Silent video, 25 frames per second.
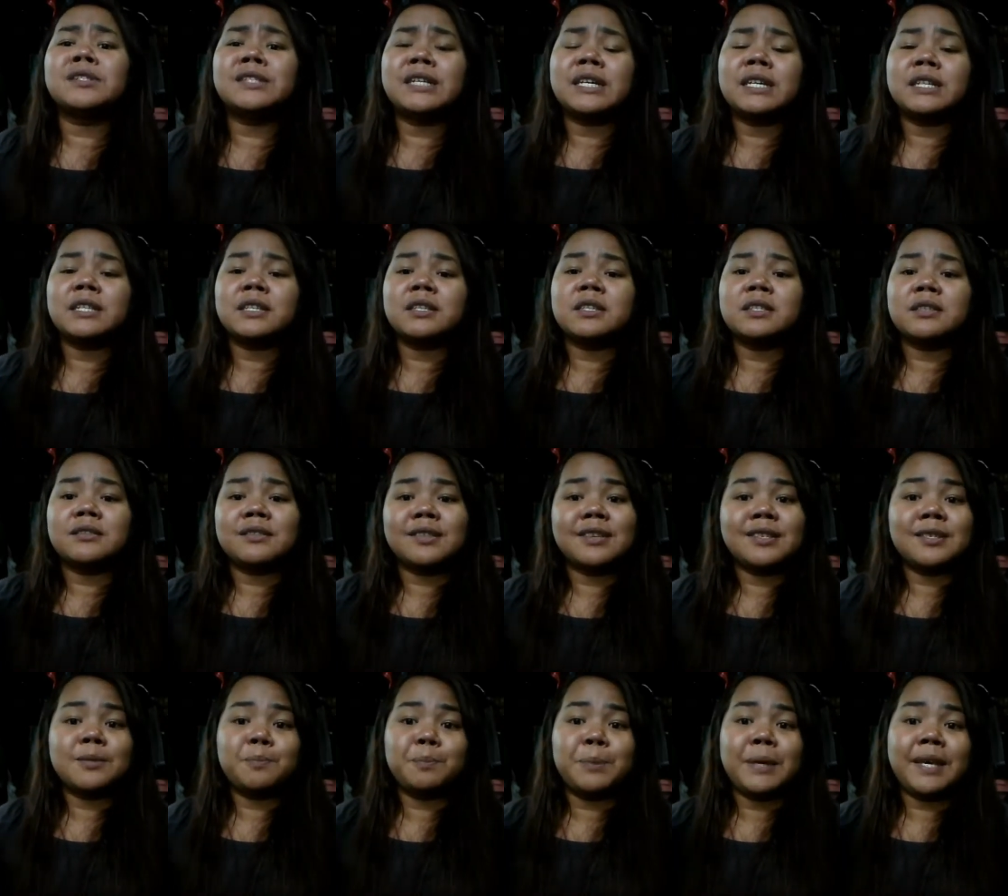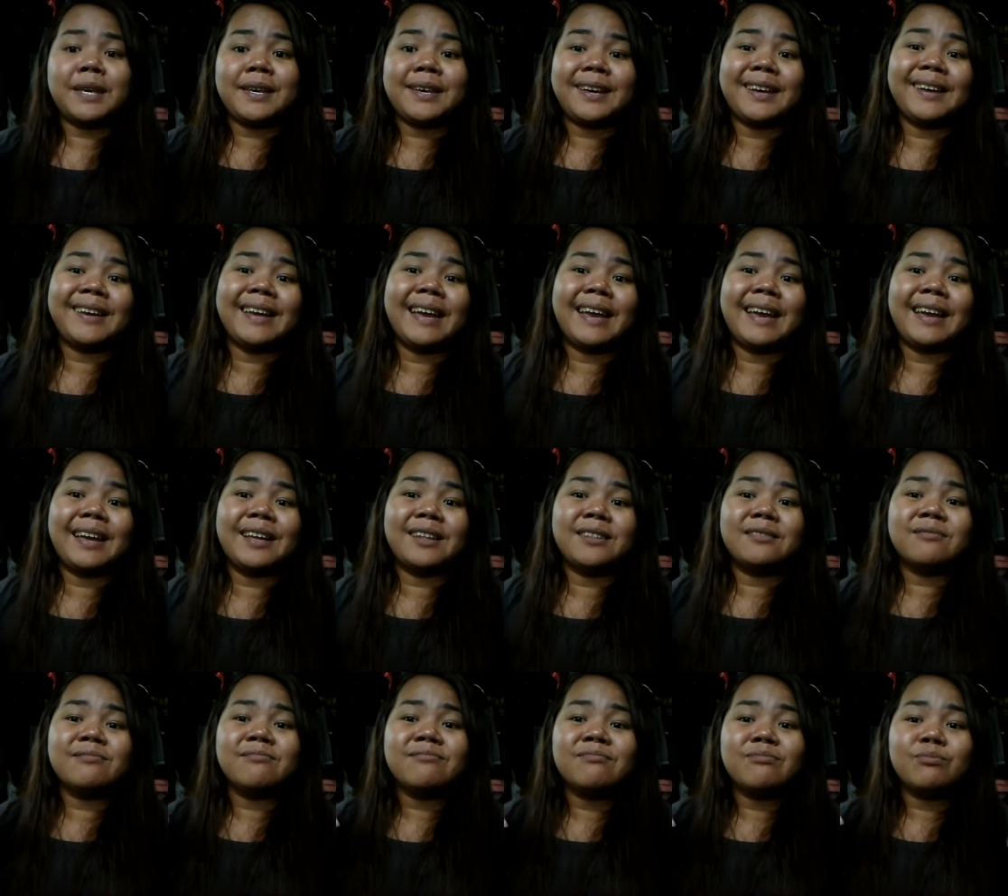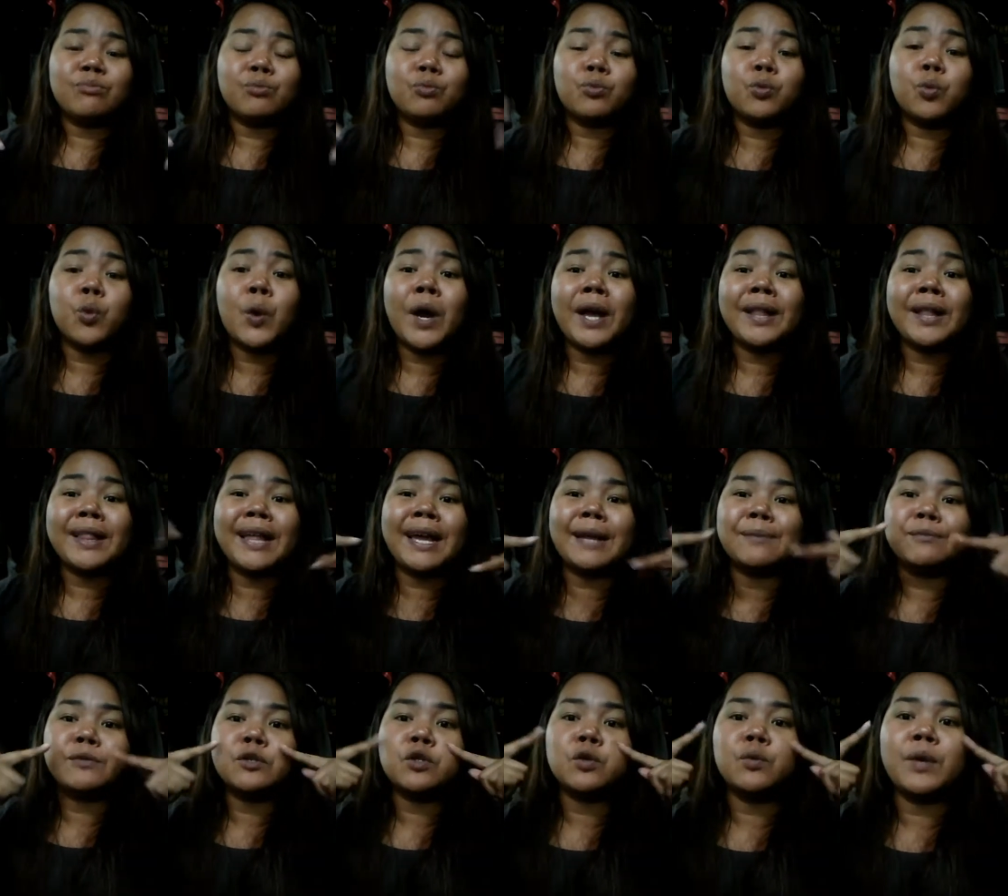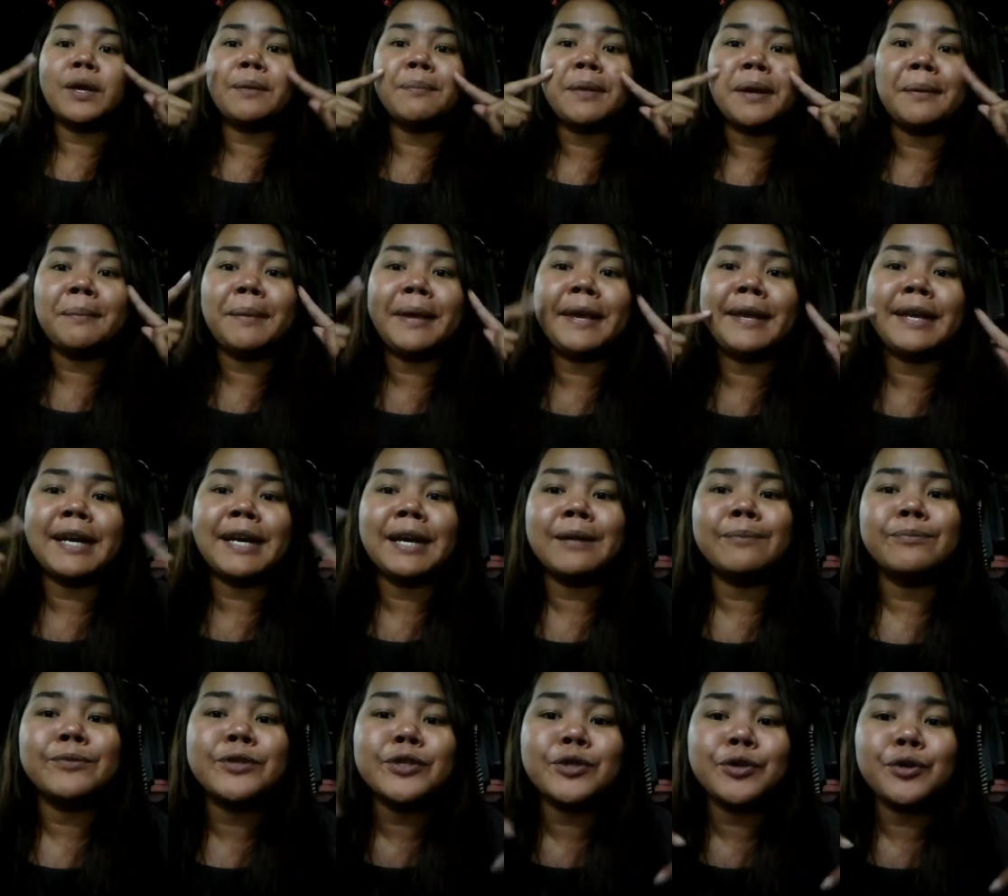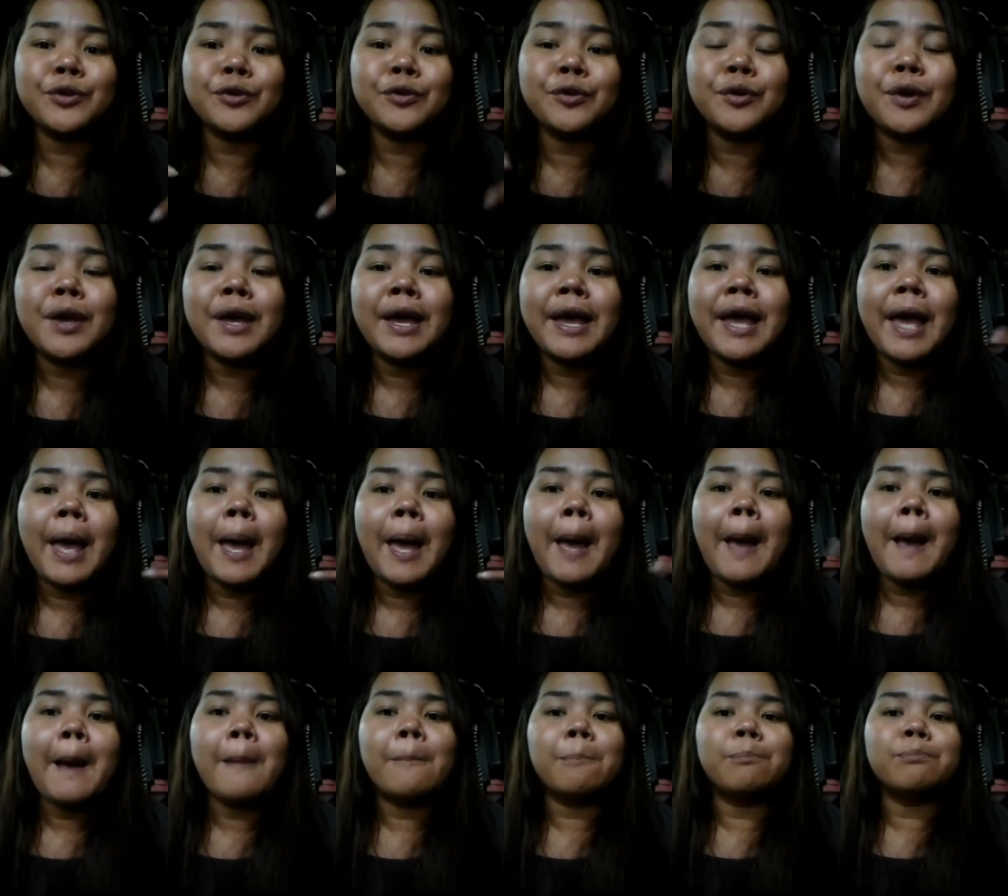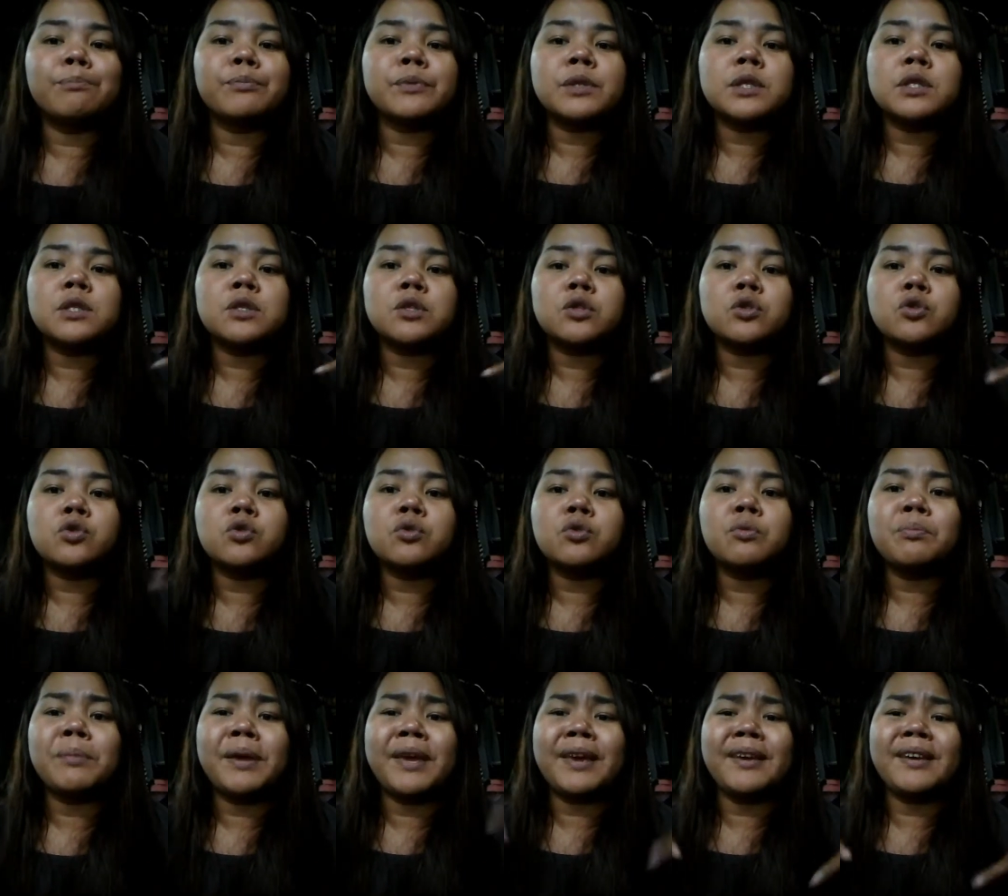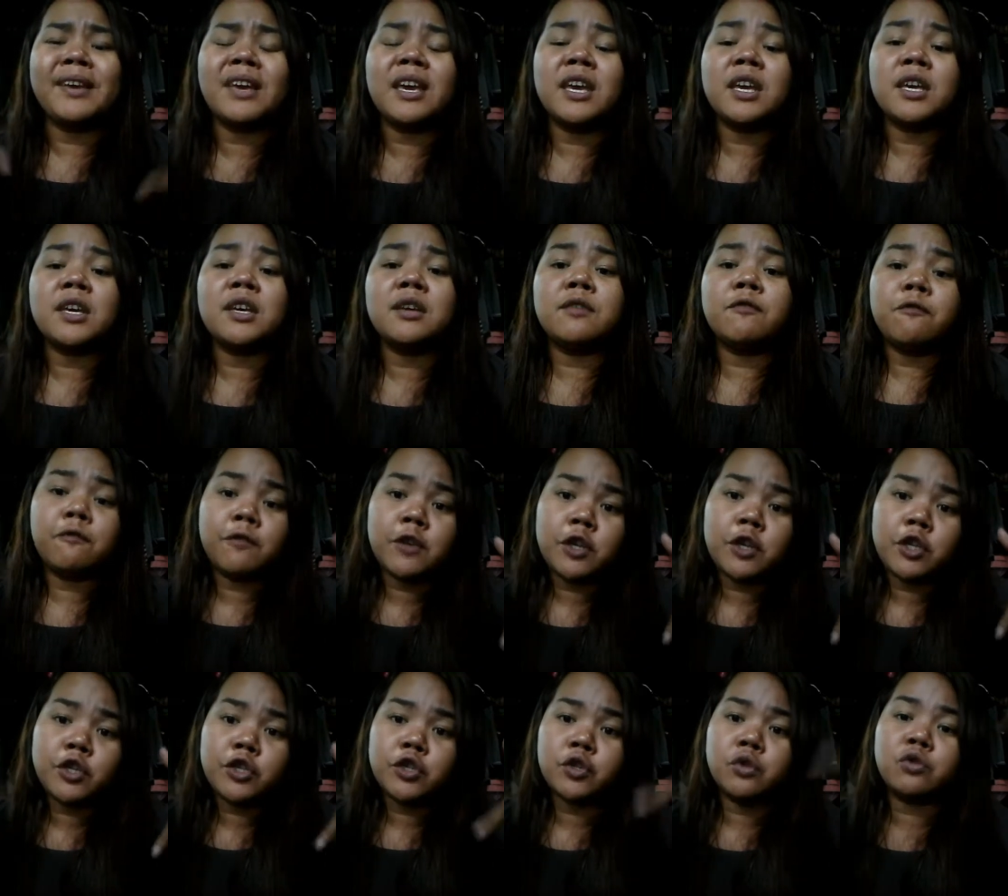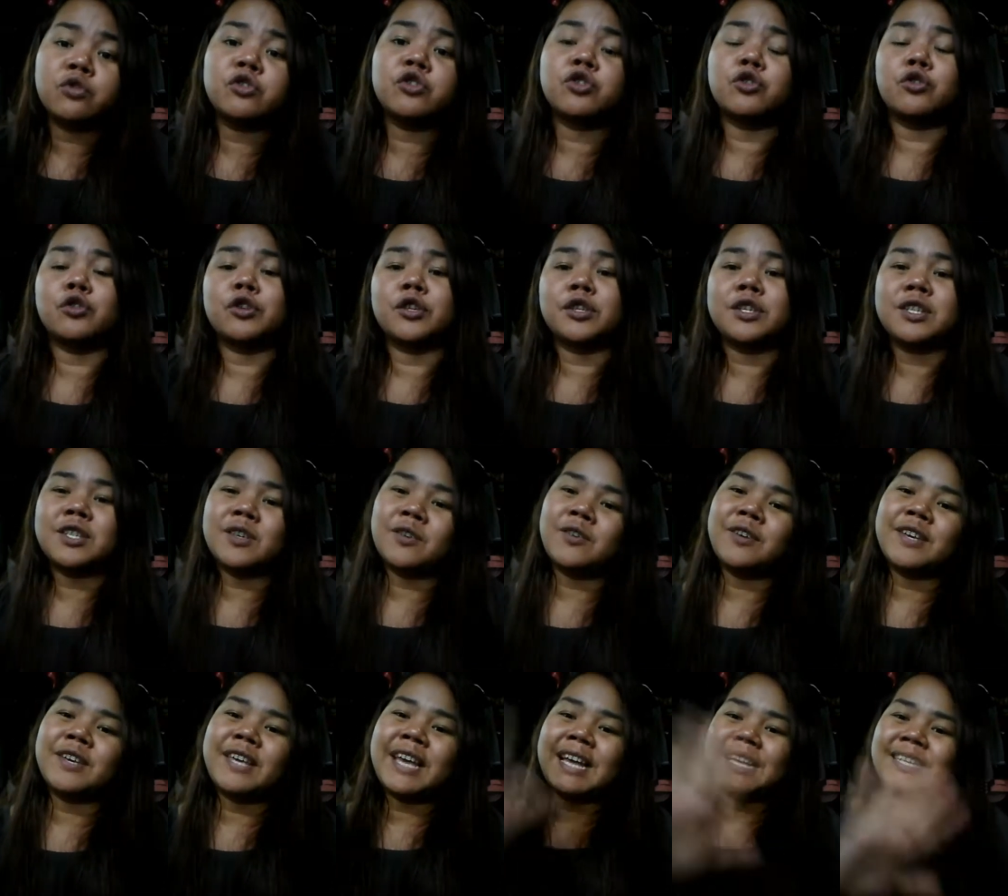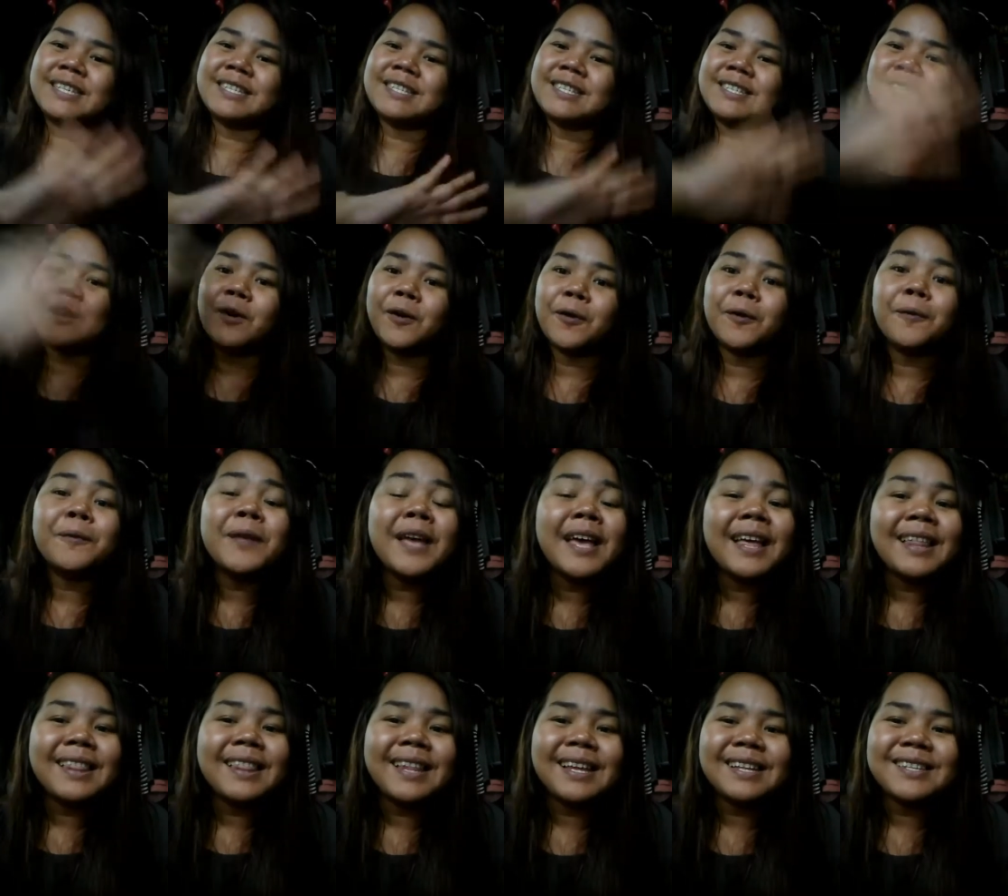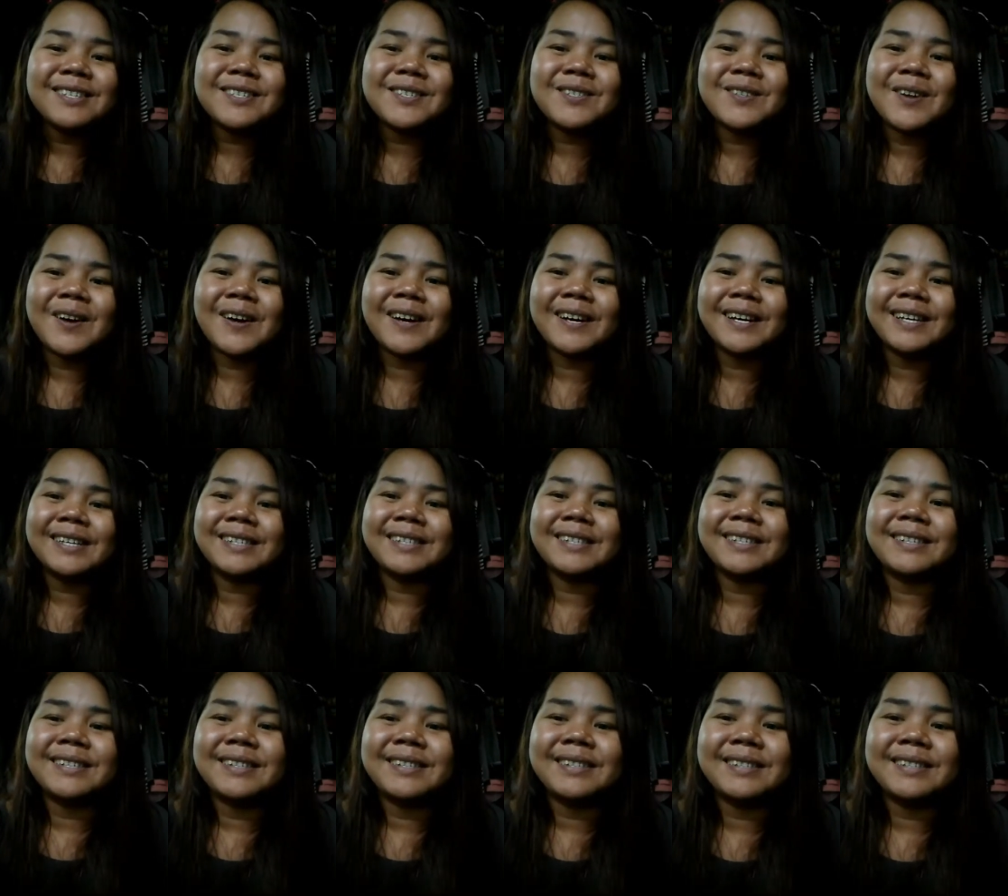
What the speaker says: not speak again while I'm doing my makeup to make a video short. So yes, so let's start.